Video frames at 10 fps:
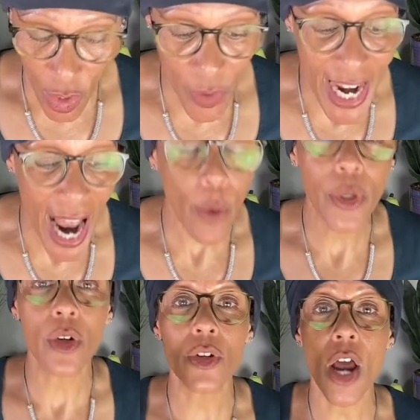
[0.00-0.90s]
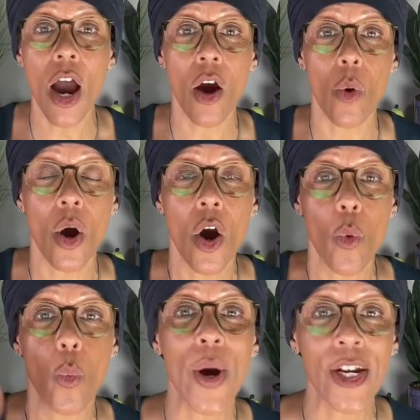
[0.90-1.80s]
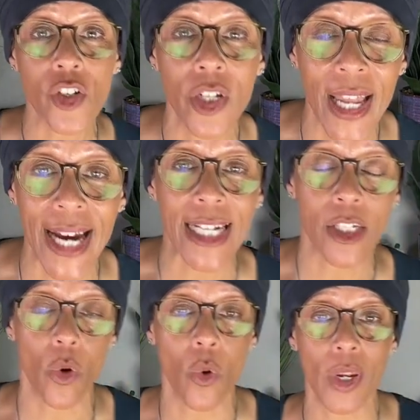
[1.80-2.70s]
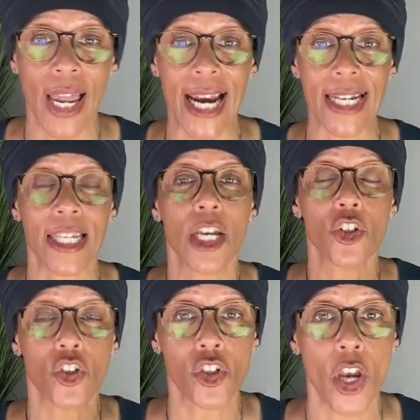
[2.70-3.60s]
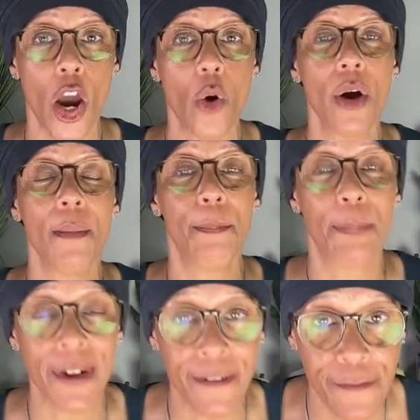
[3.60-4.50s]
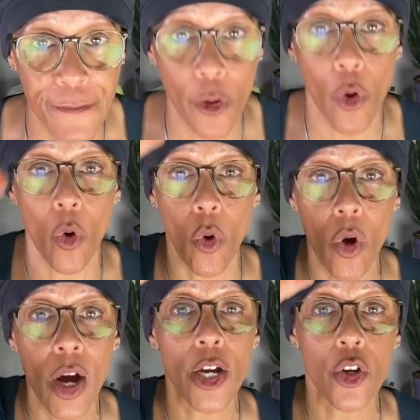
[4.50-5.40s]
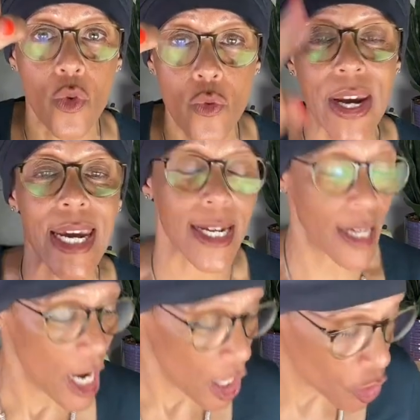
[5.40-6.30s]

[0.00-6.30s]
So now you know which light or lights show before green.